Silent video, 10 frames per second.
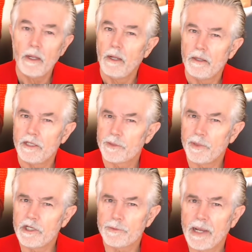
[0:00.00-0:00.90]
This
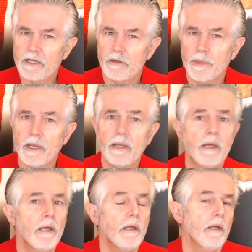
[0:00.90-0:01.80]
brings back to me
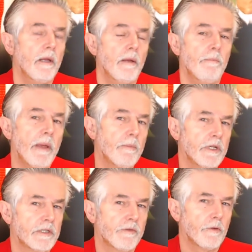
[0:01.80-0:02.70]
memories
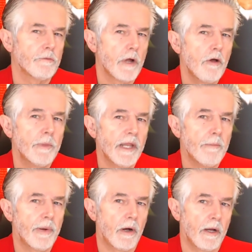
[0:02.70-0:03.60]
of the Roman
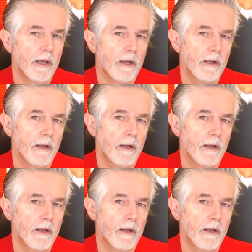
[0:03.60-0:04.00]
Empire.